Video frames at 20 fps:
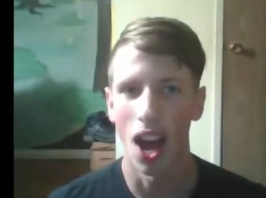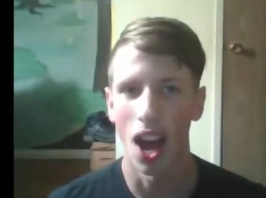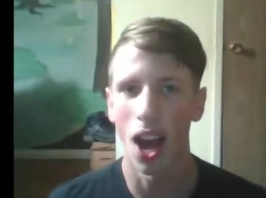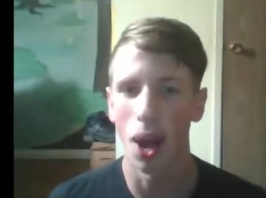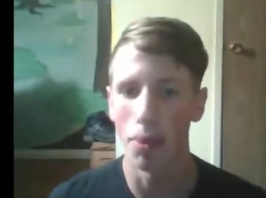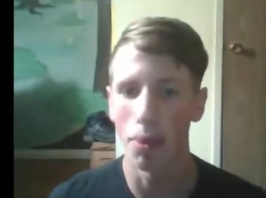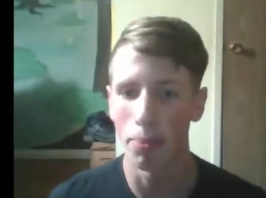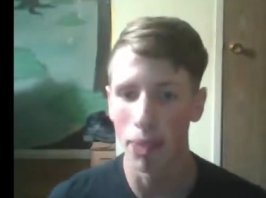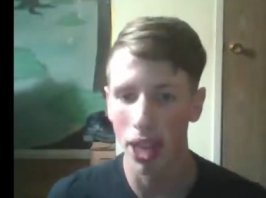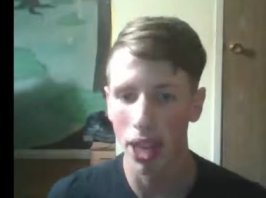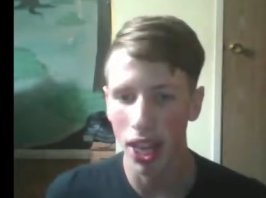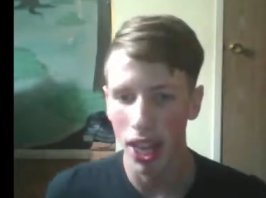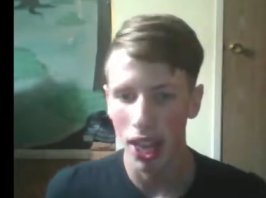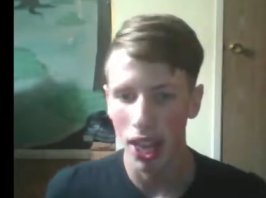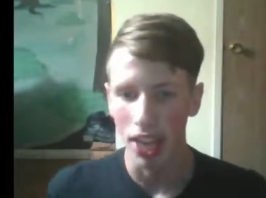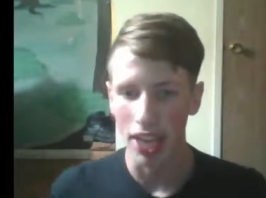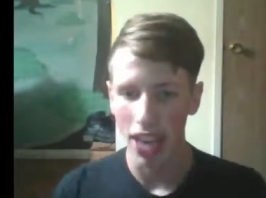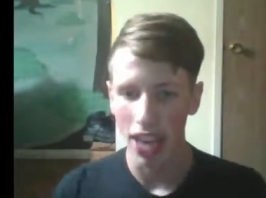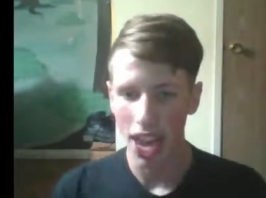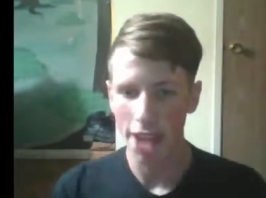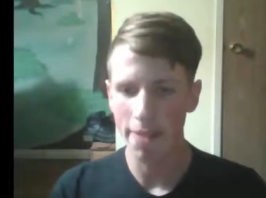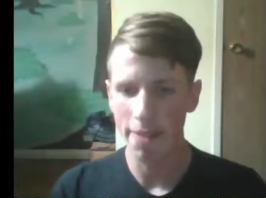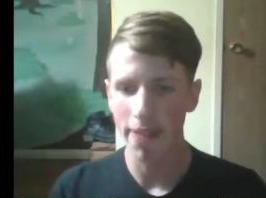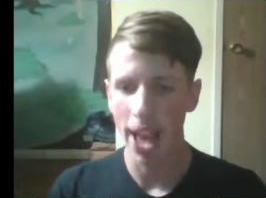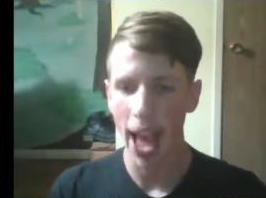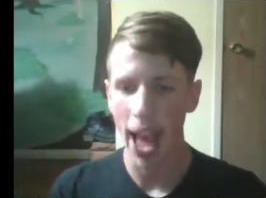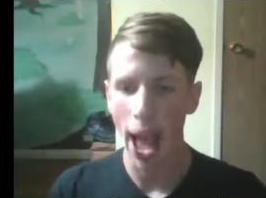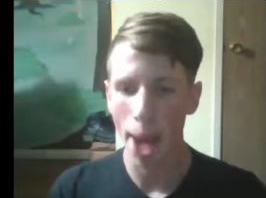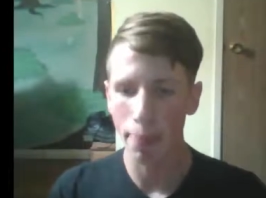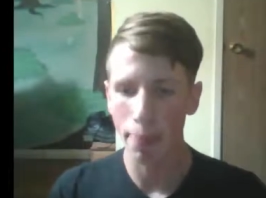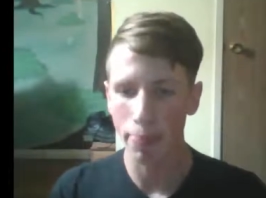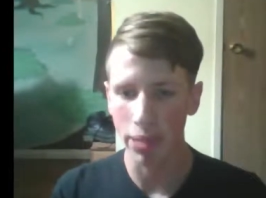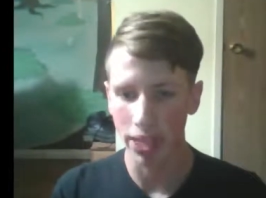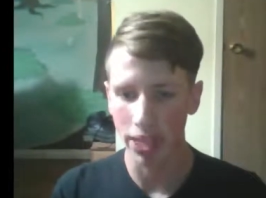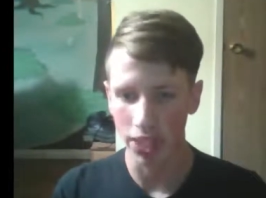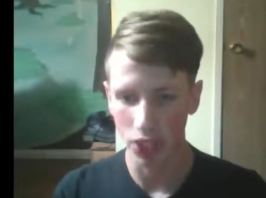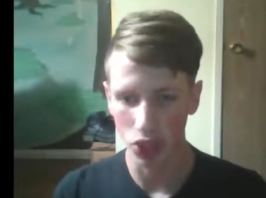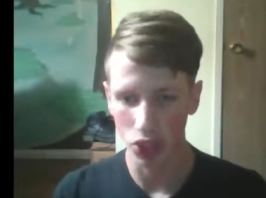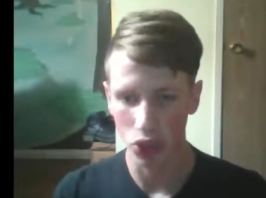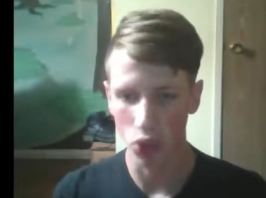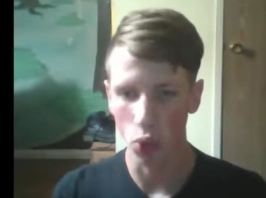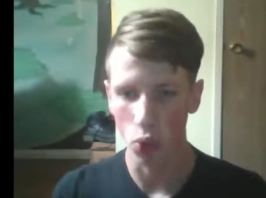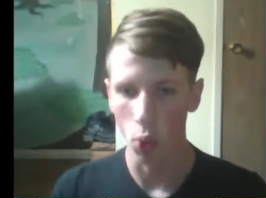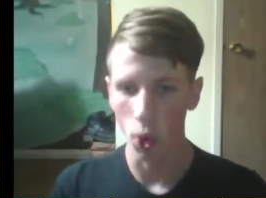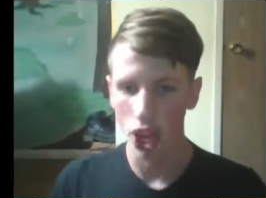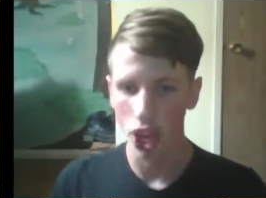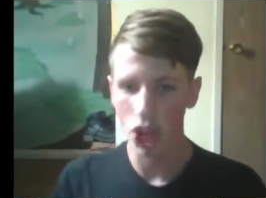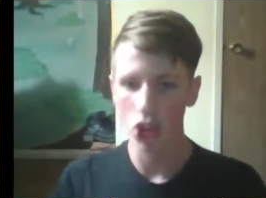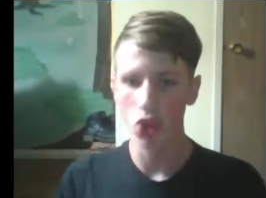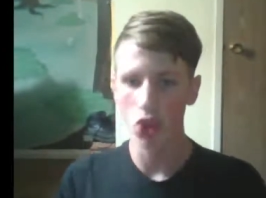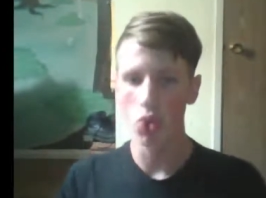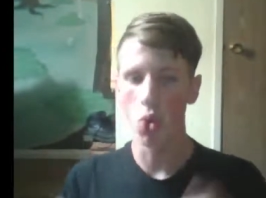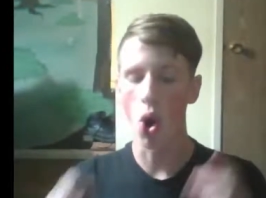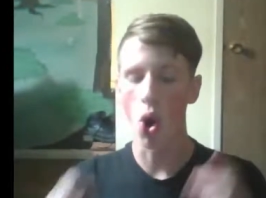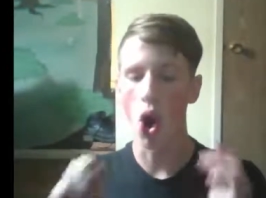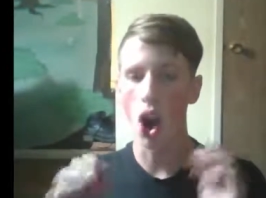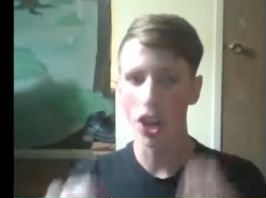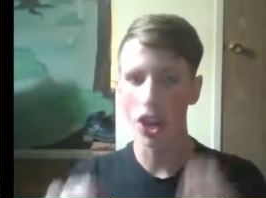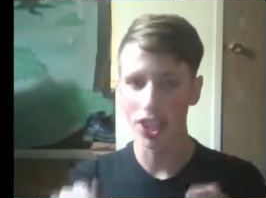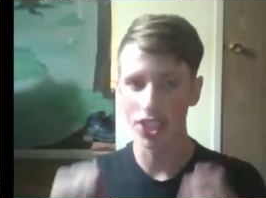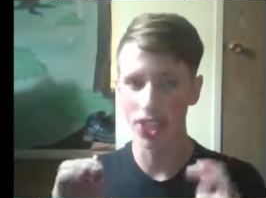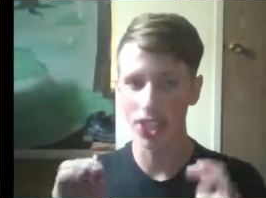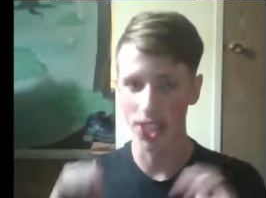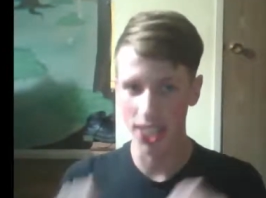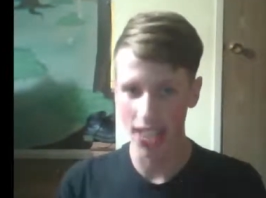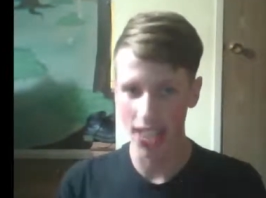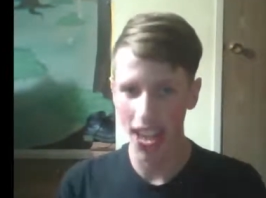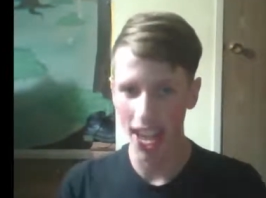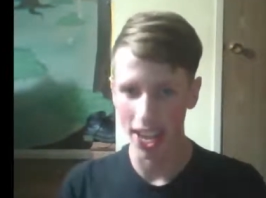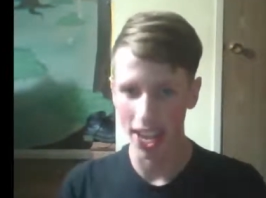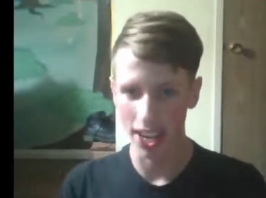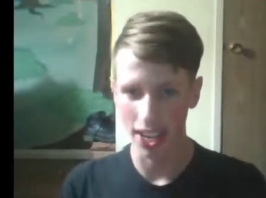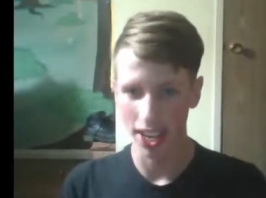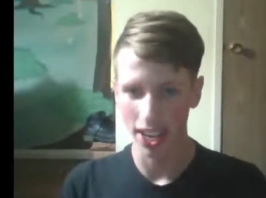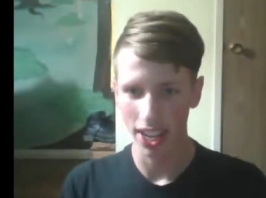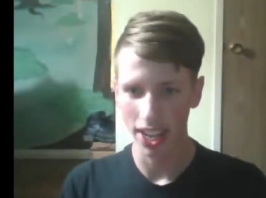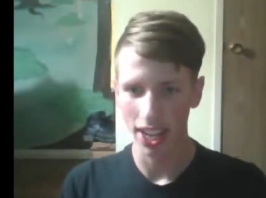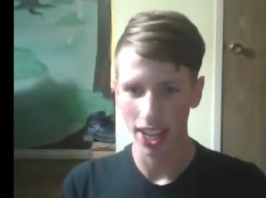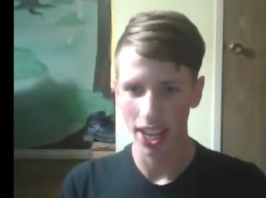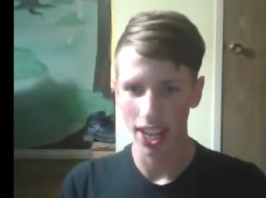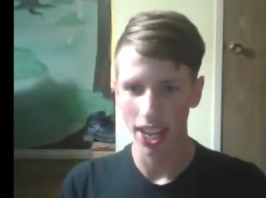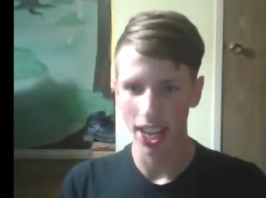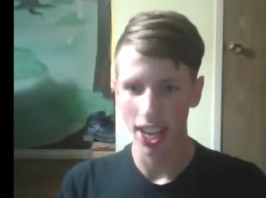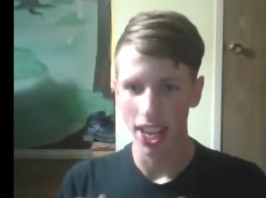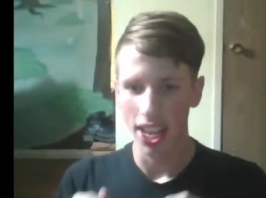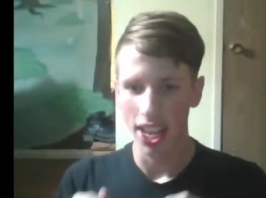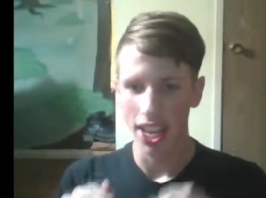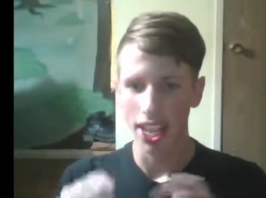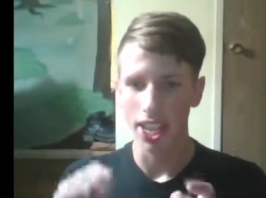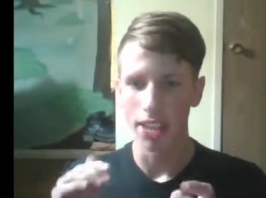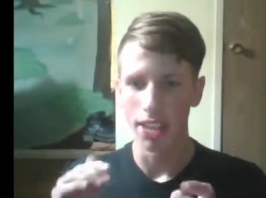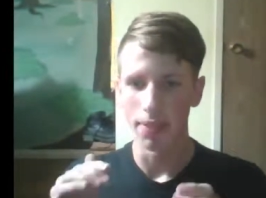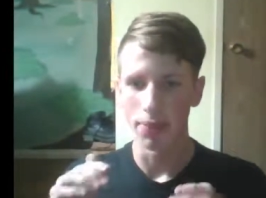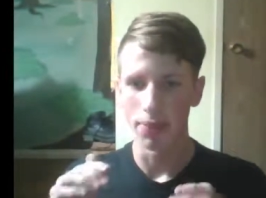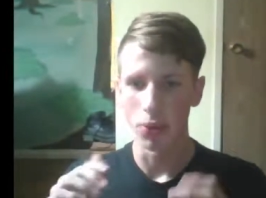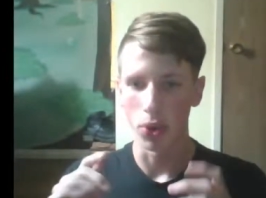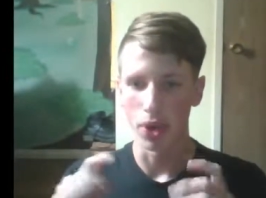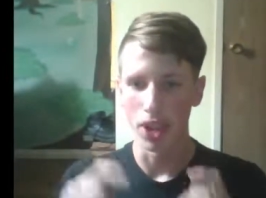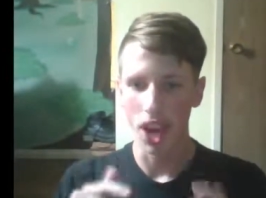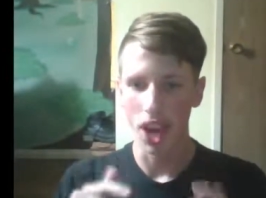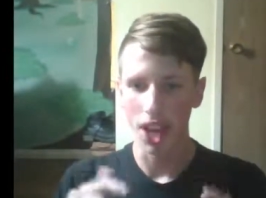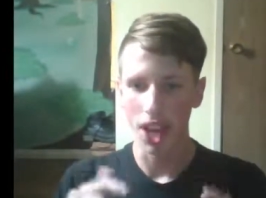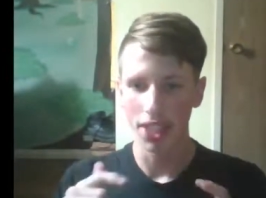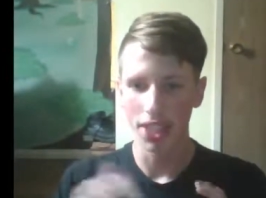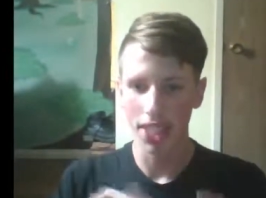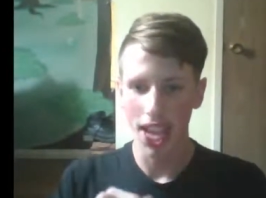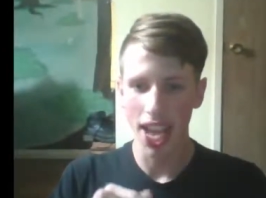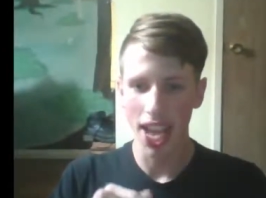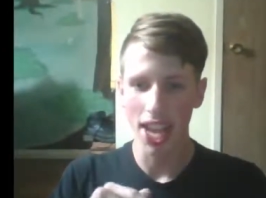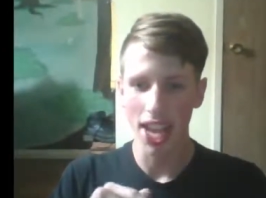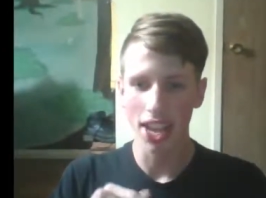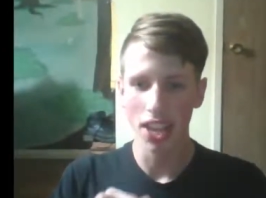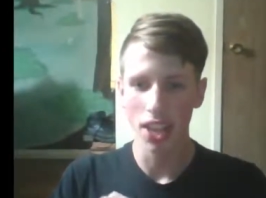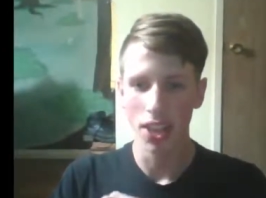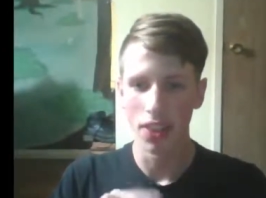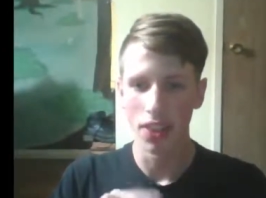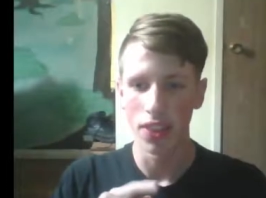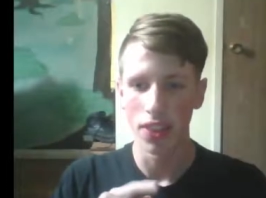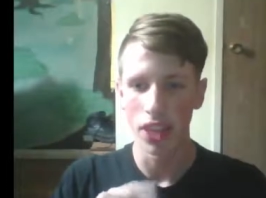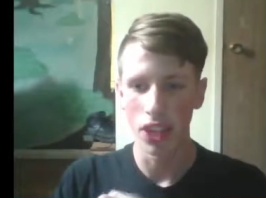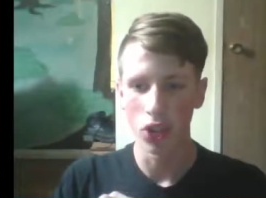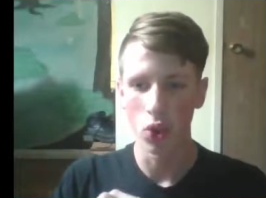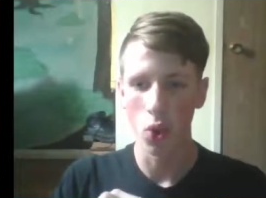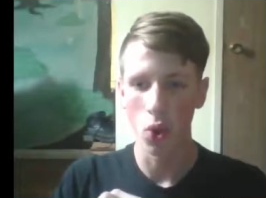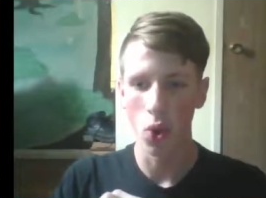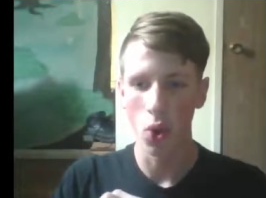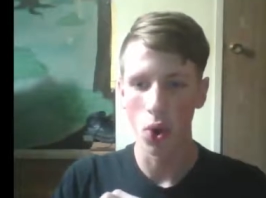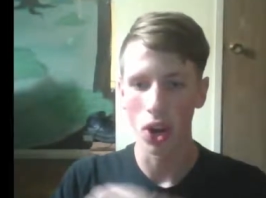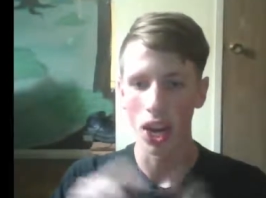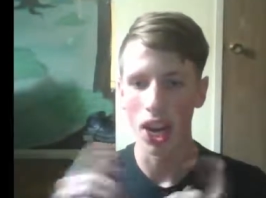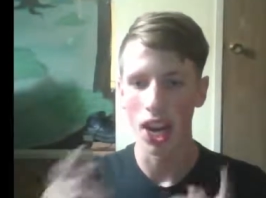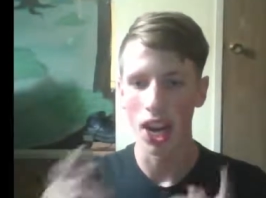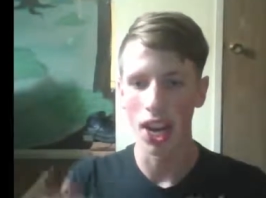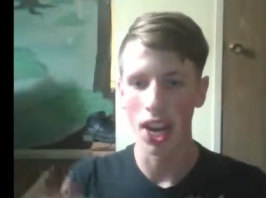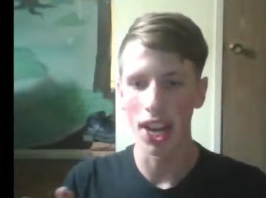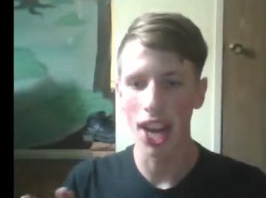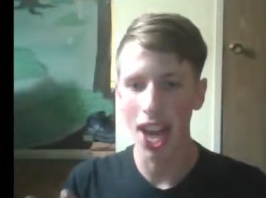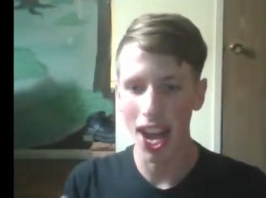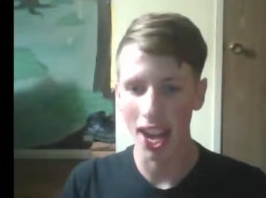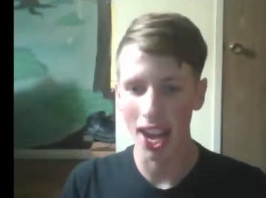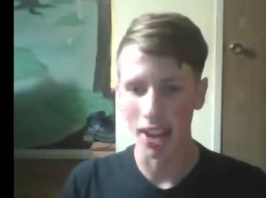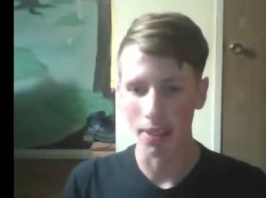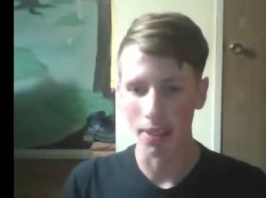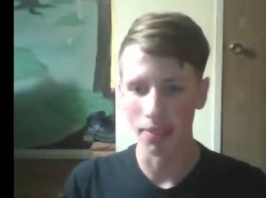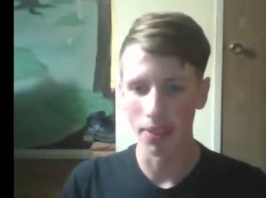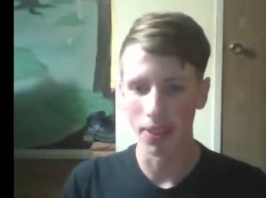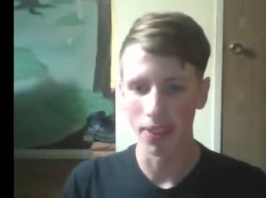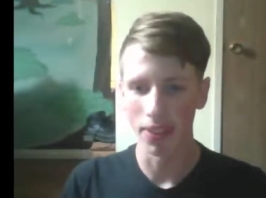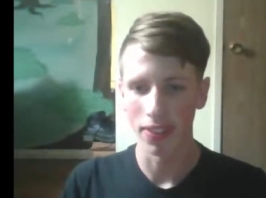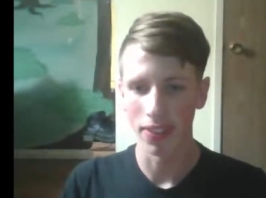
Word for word: Um, Life happens when you aren't dead. If you're not dead, then you're alive.